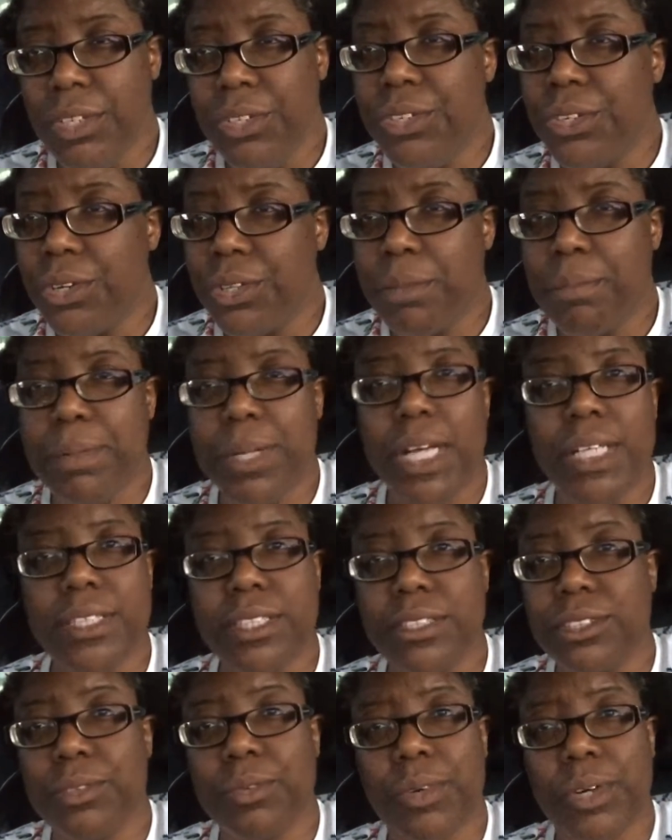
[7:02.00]
the plug
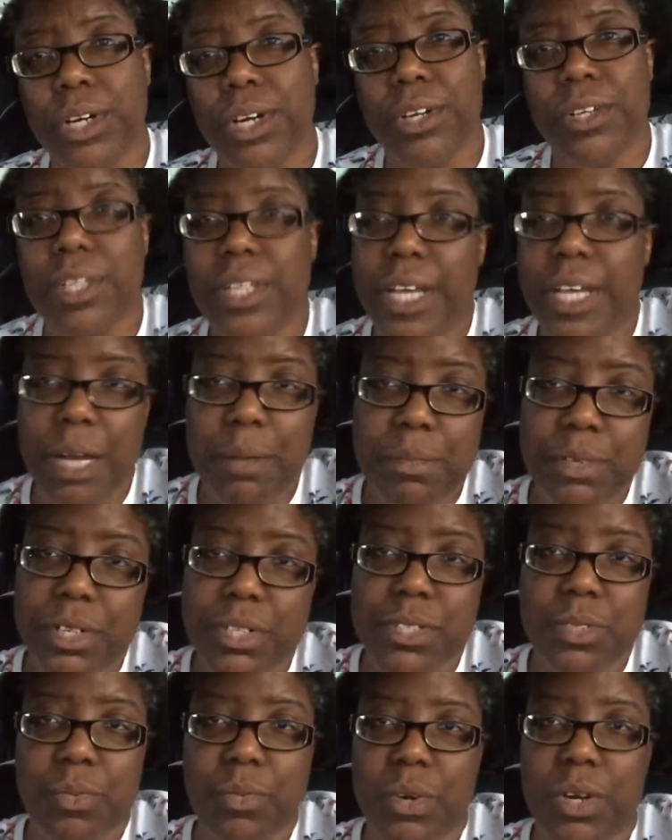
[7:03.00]
doesn't work, or the camera
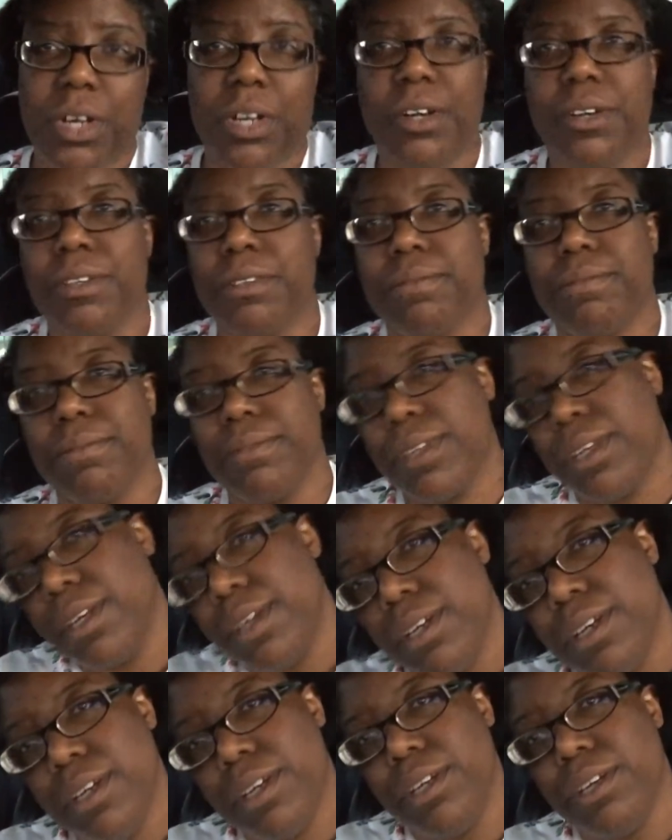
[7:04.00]
doesn't work, or
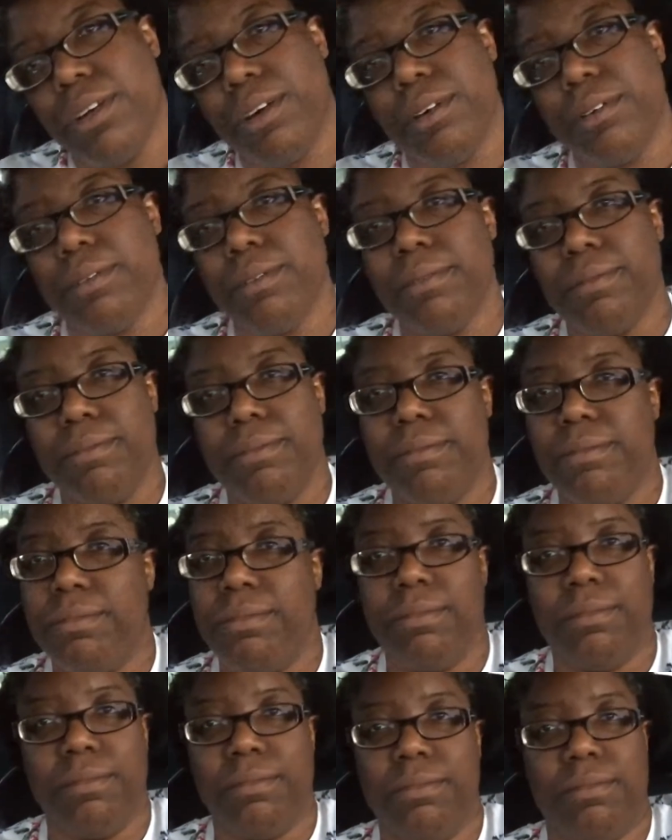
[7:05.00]

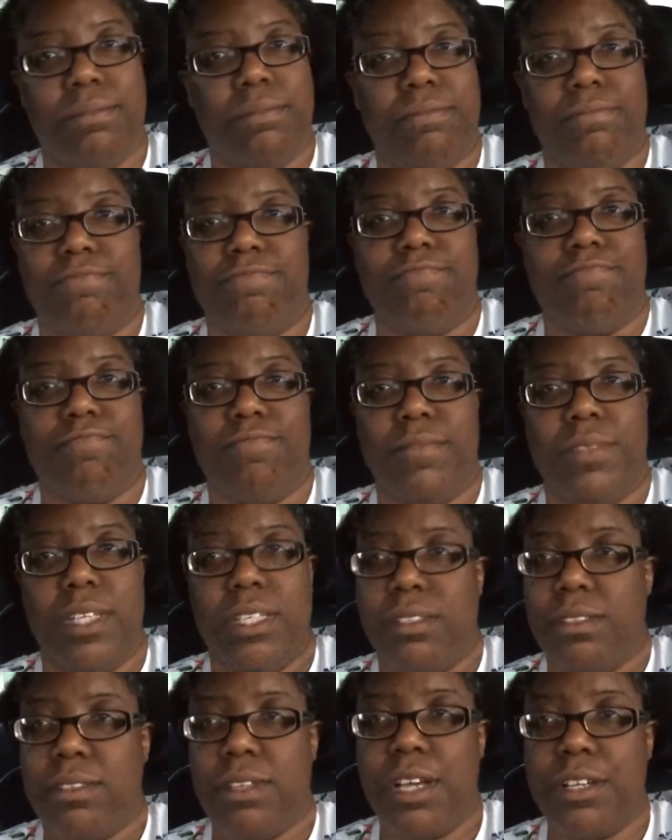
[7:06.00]

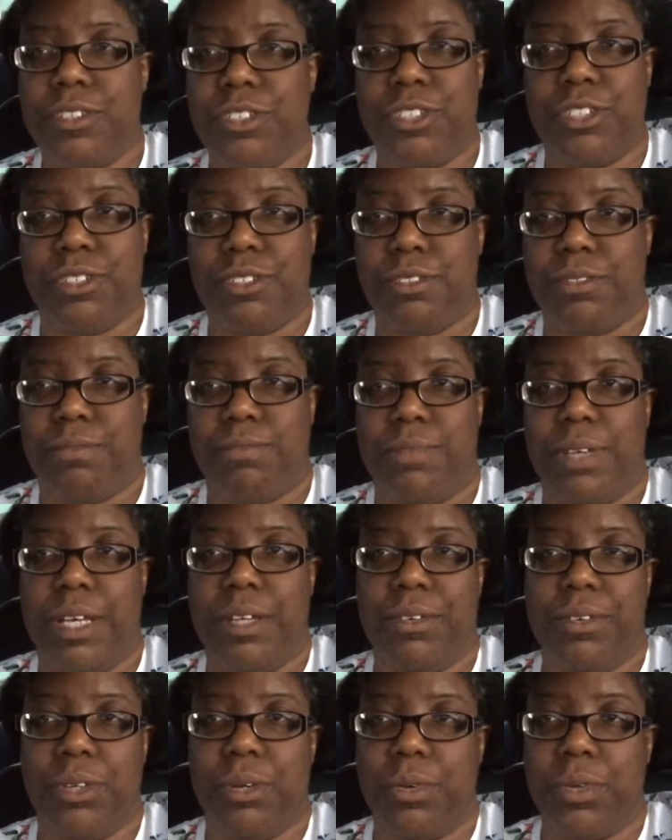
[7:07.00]
the touch, I
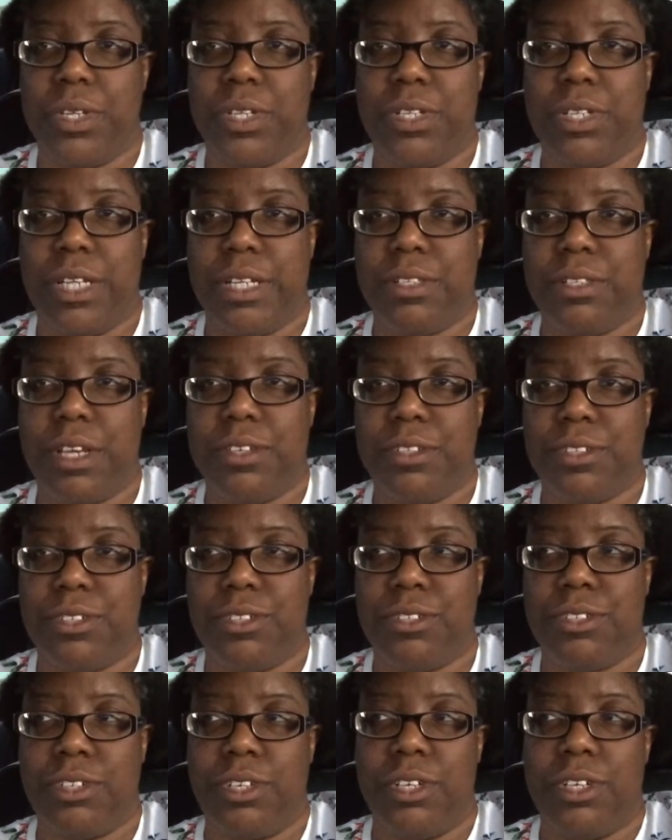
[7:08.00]
don't know, the
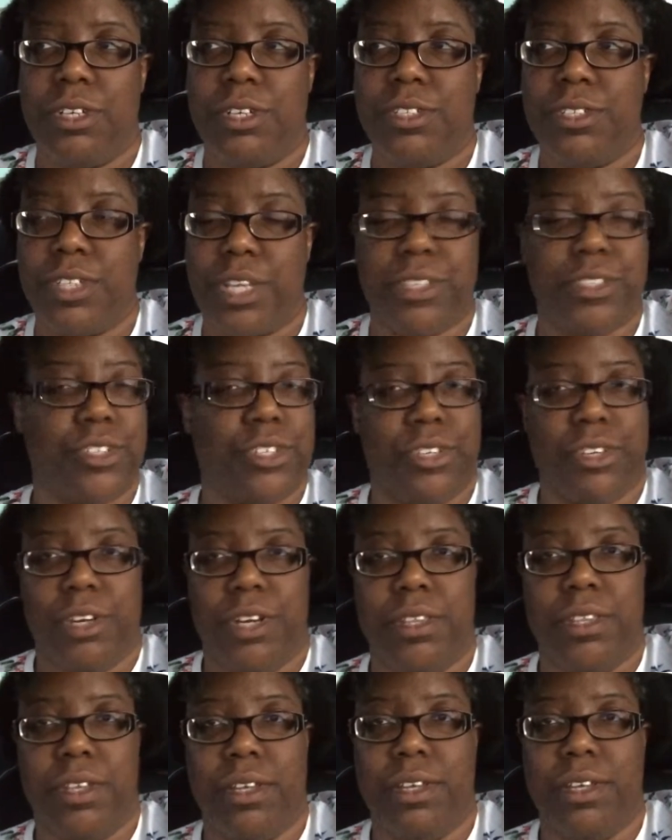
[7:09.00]
touch sensor
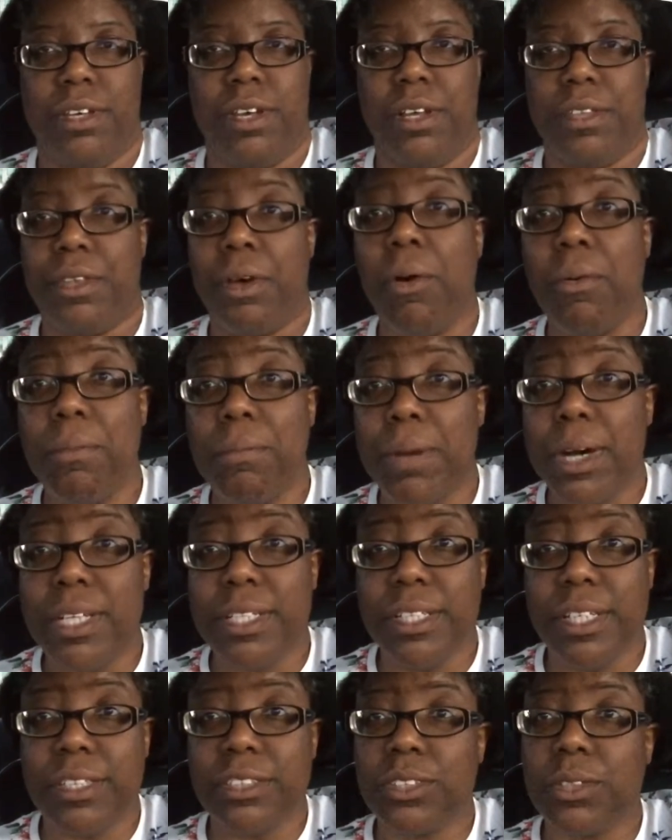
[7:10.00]
on the home
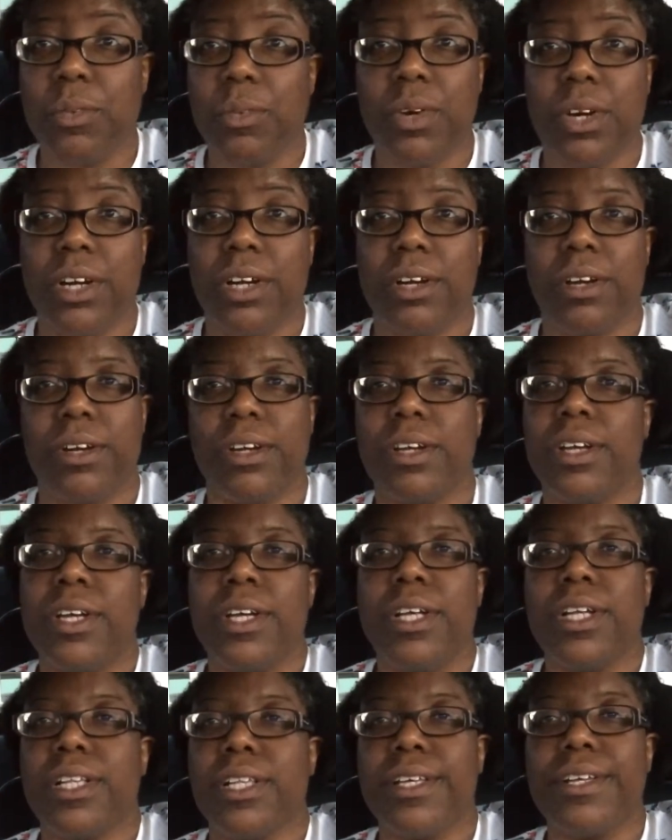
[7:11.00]
button doesn't work, or
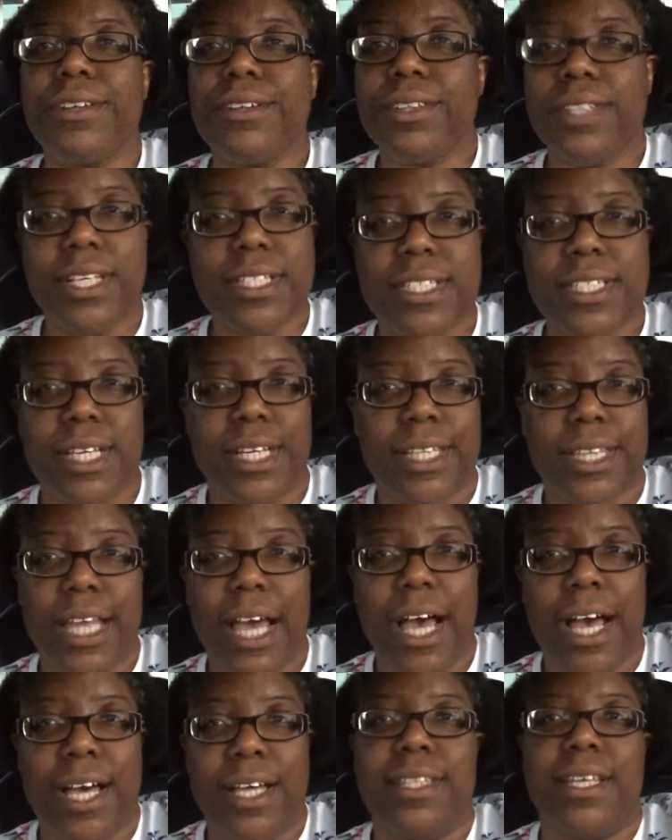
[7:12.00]
little things like
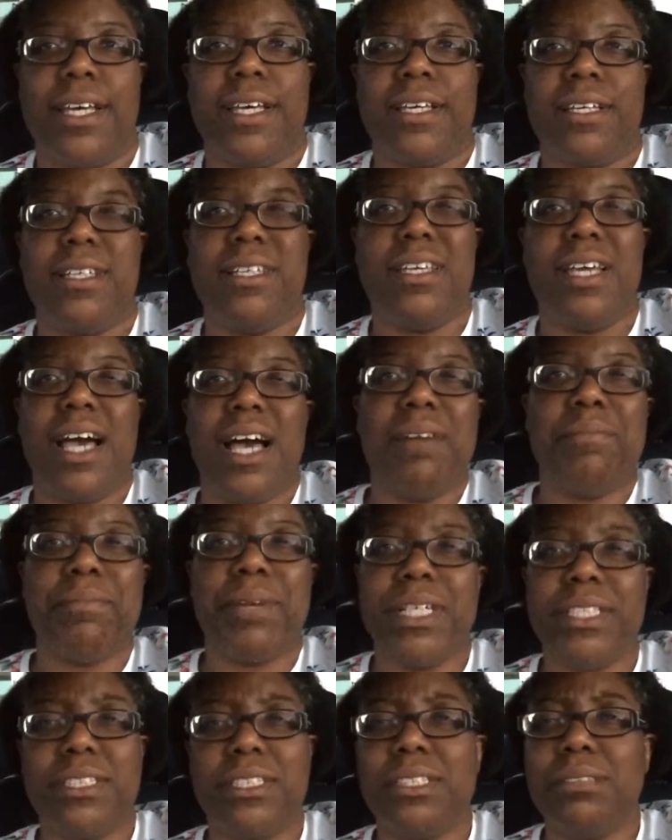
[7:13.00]
that yeah, it
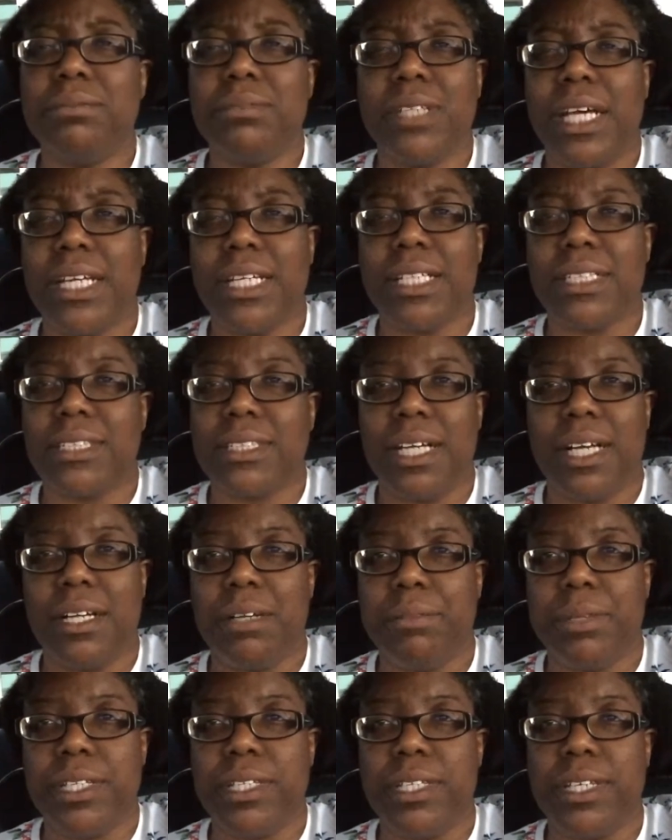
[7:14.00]
might seem like it's not
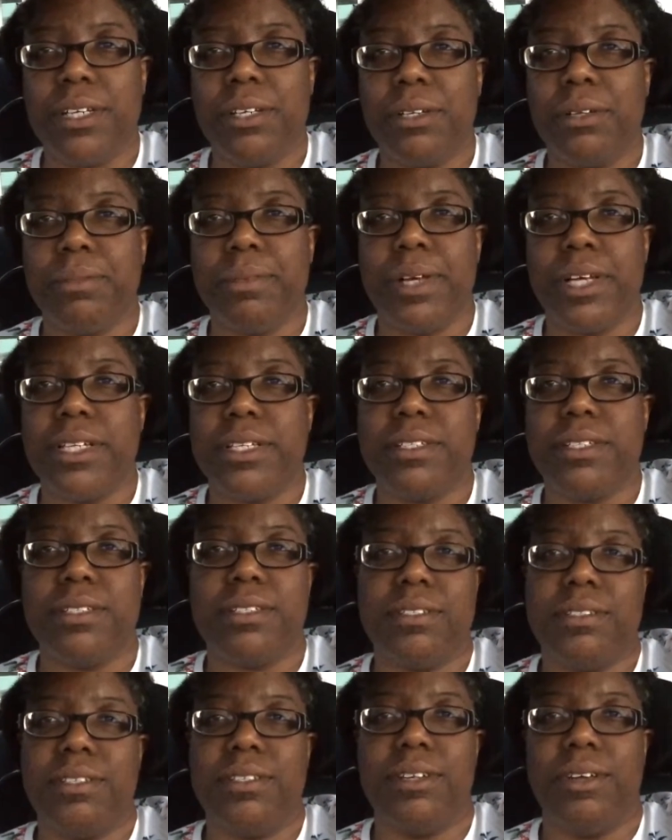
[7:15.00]
a big deal, but
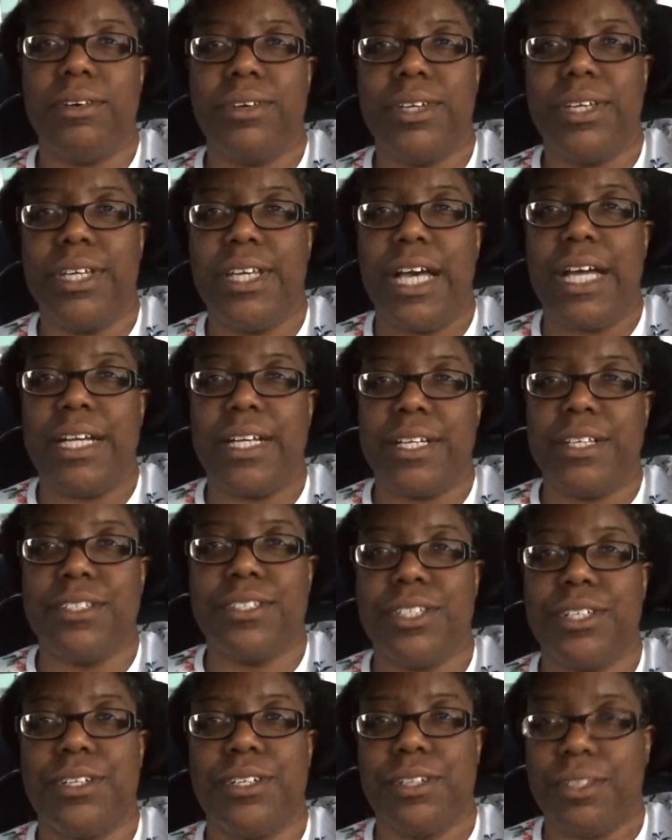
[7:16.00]
you got to
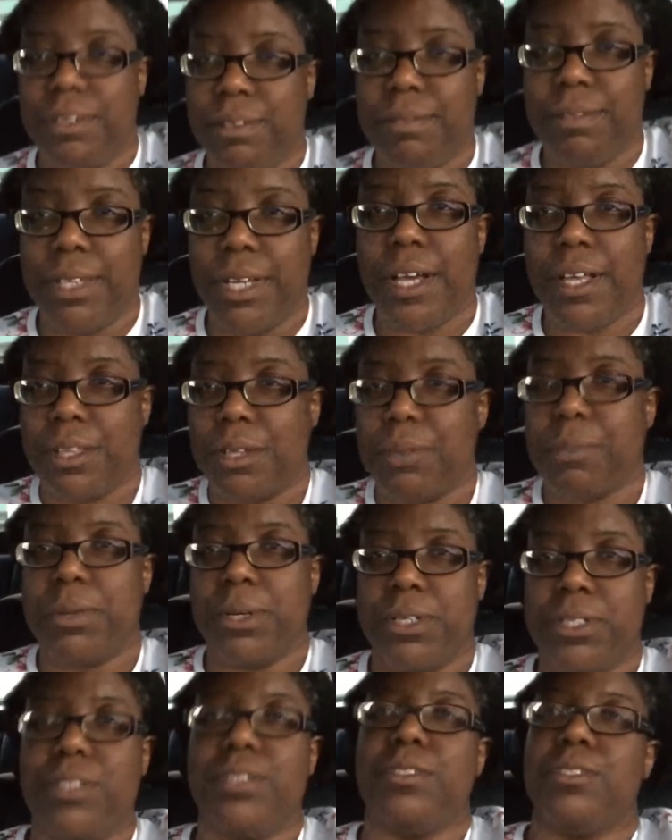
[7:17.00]
consider the other
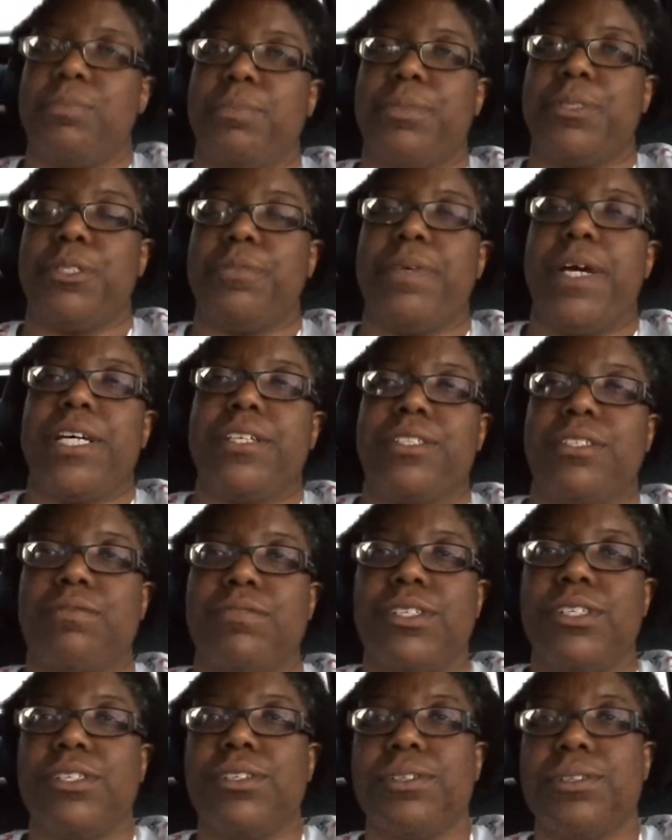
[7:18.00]
person's
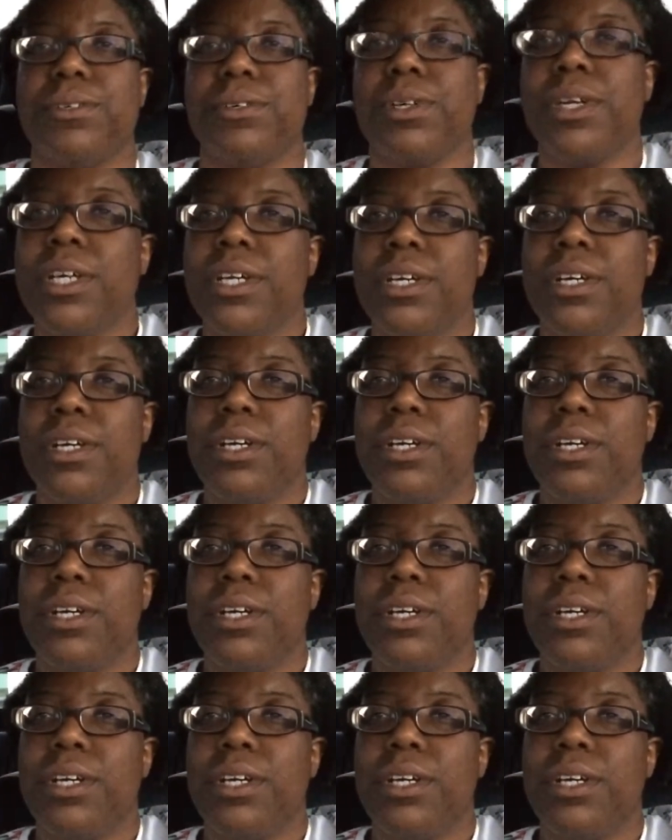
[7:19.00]
perspective too.